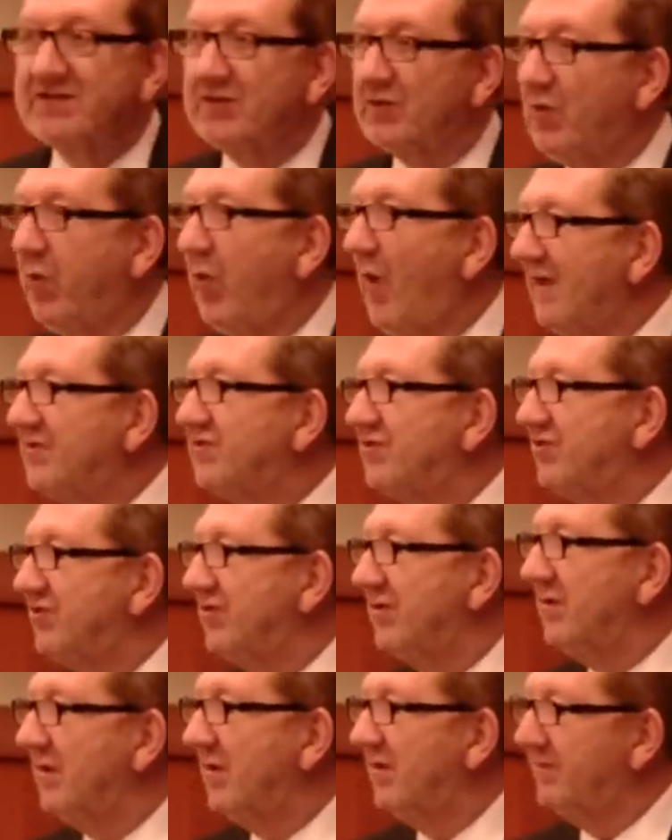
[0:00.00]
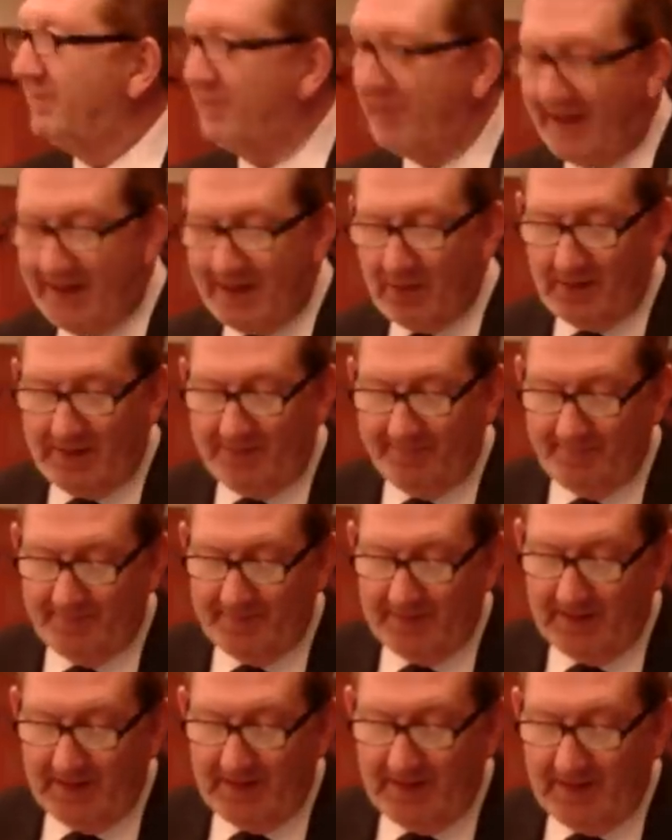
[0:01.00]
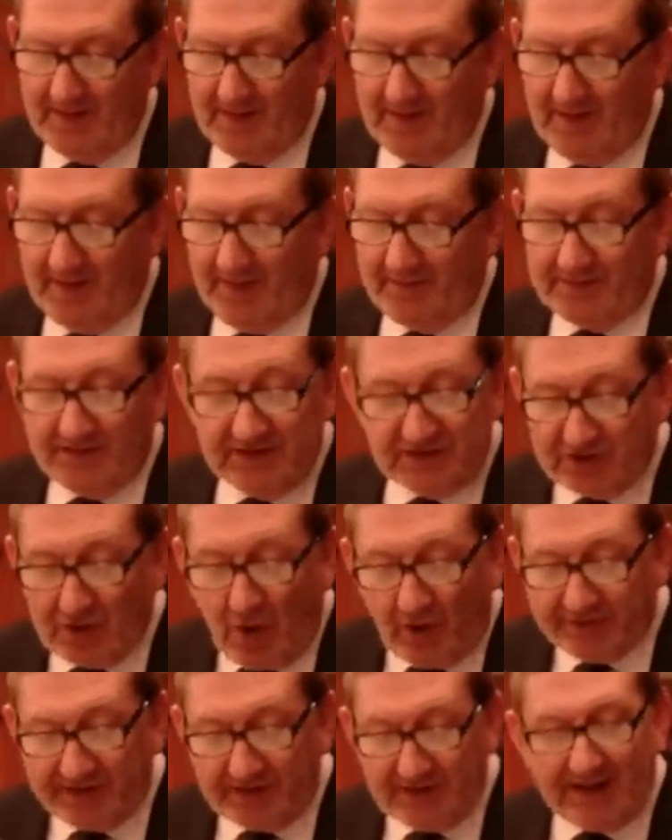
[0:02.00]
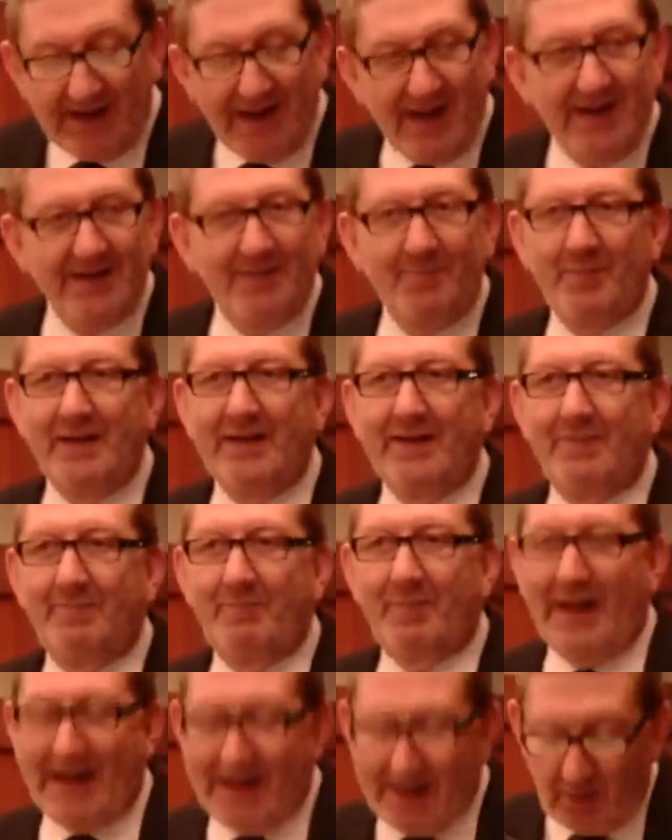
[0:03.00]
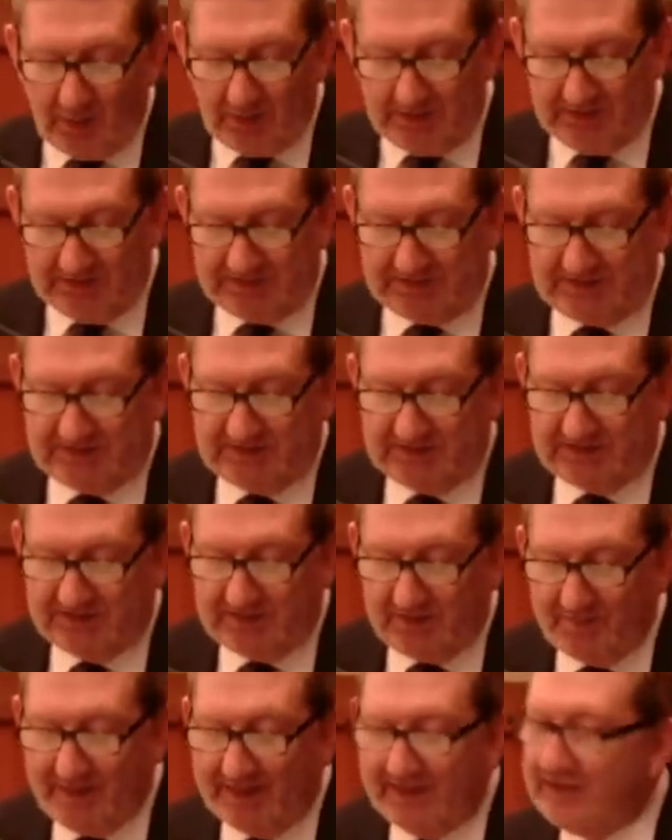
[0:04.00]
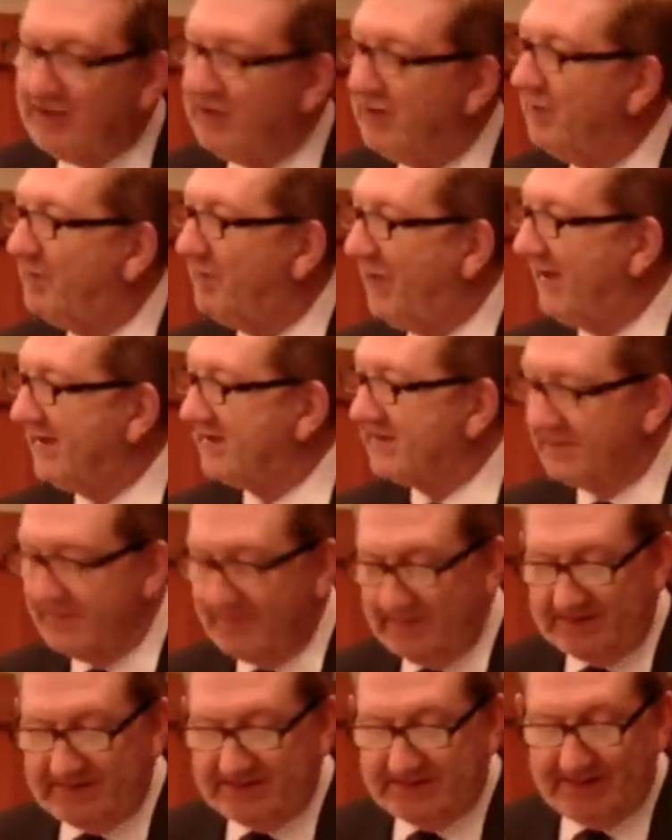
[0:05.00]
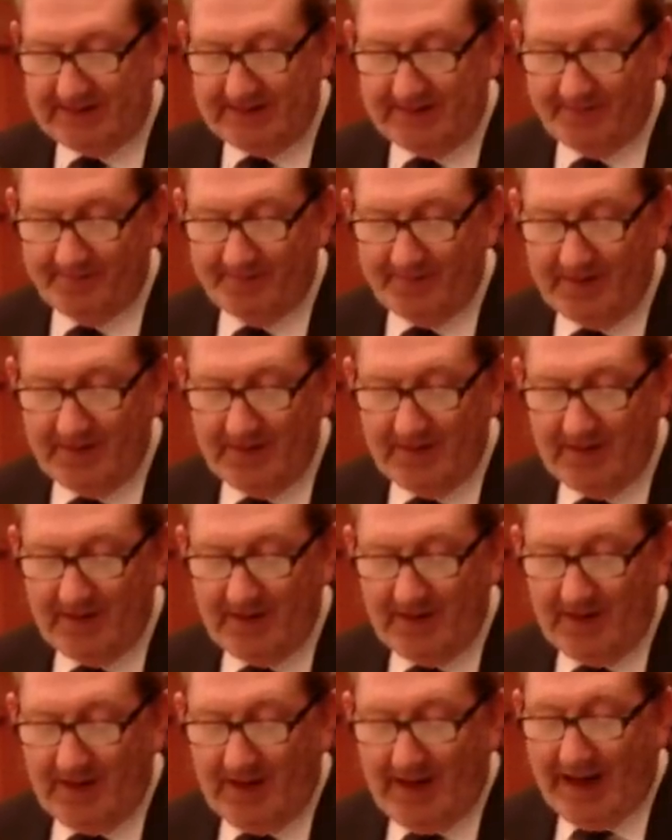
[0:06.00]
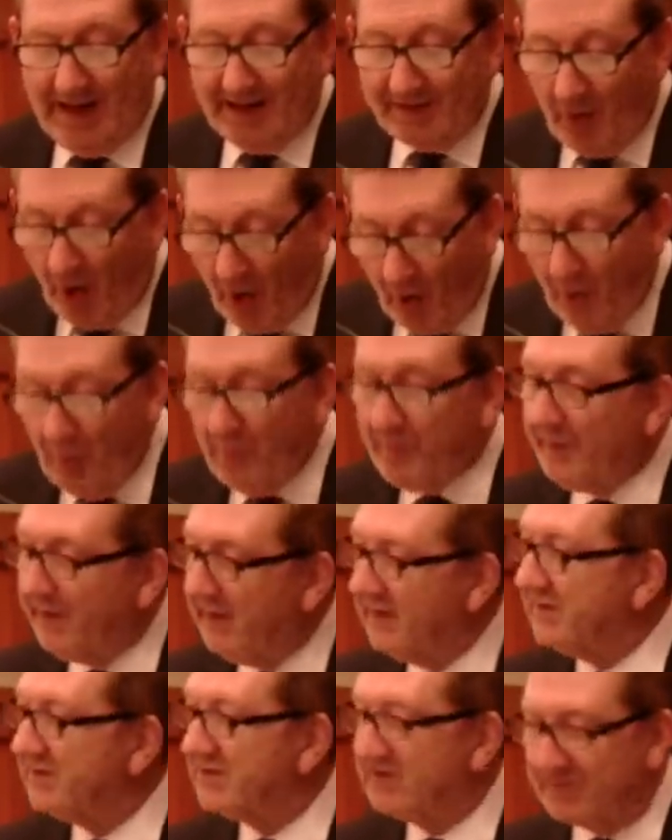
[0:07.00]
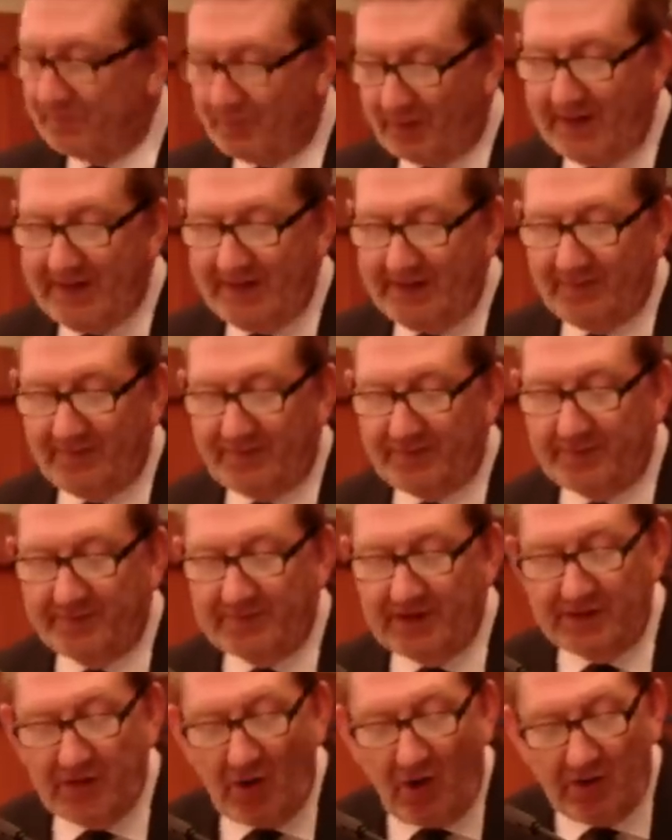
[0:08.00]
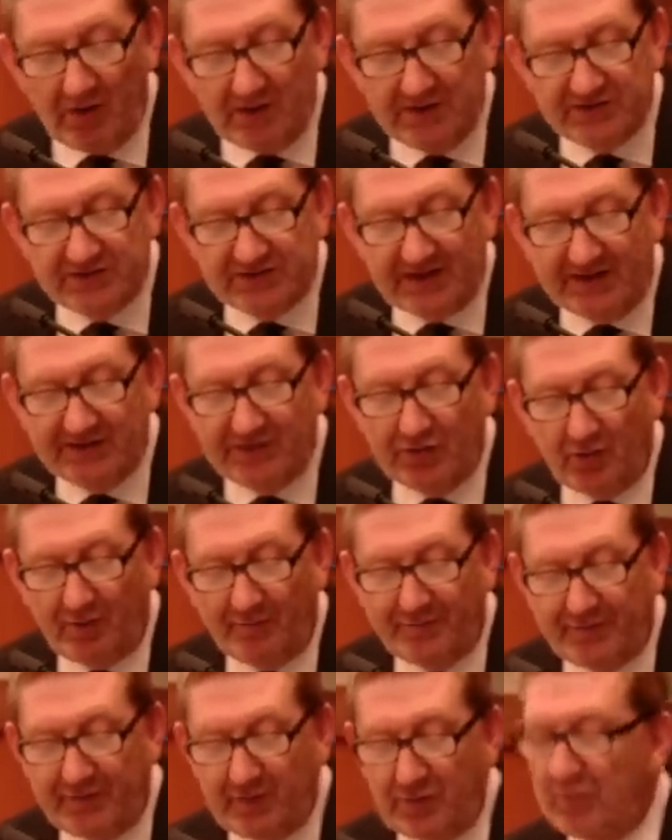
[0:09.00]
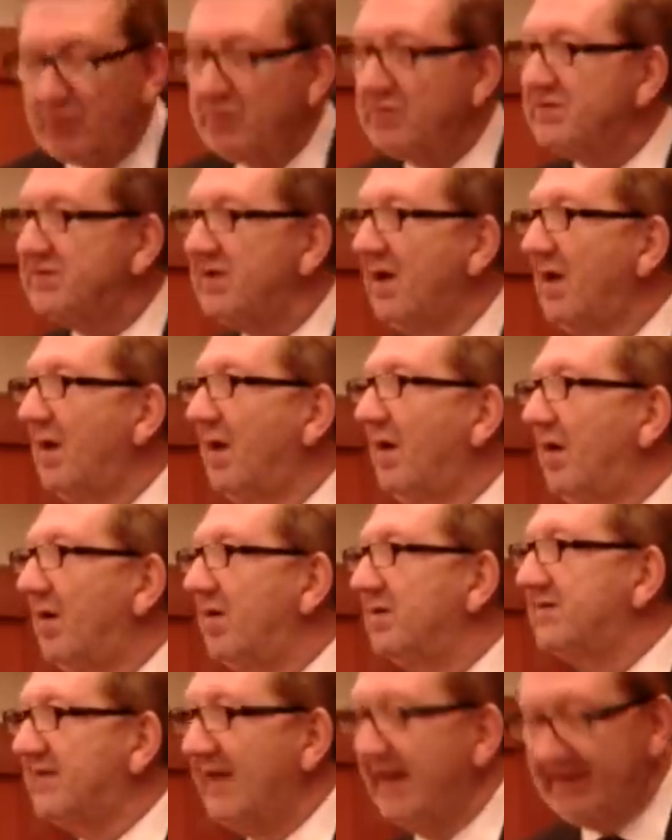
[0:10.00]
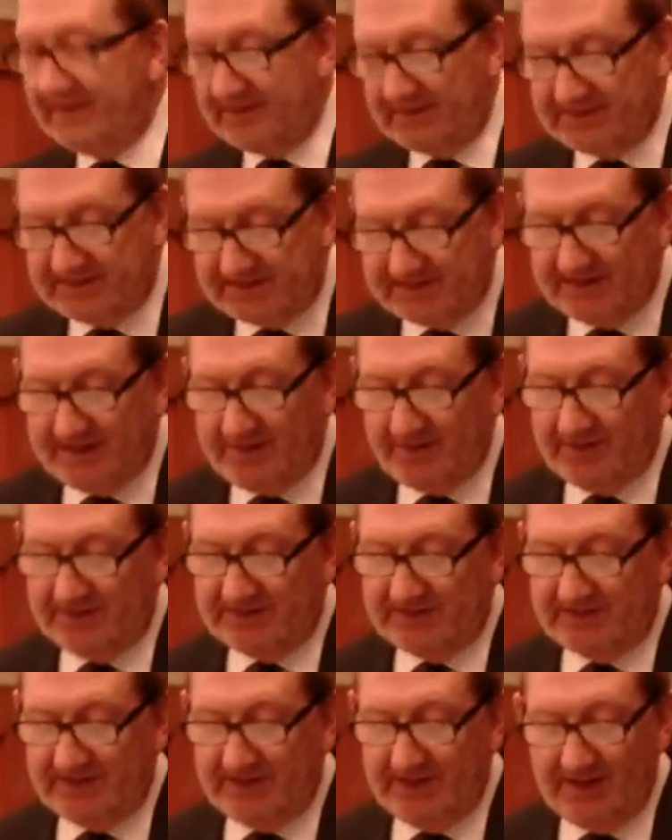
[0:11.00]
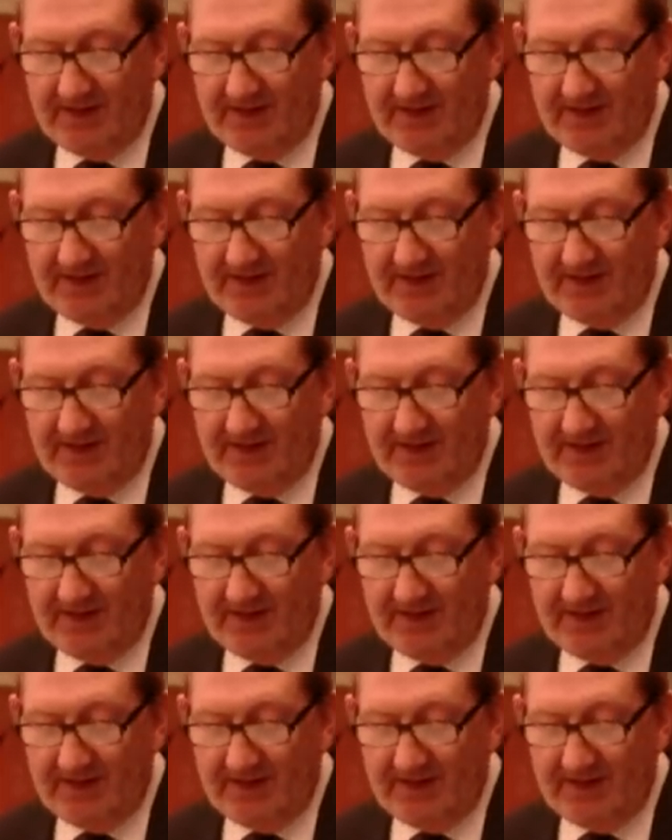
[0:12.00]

the question of power. There's nothing like being powerless to make you pessimistic. And hope can spring from the knowledge that your views are taken seriously,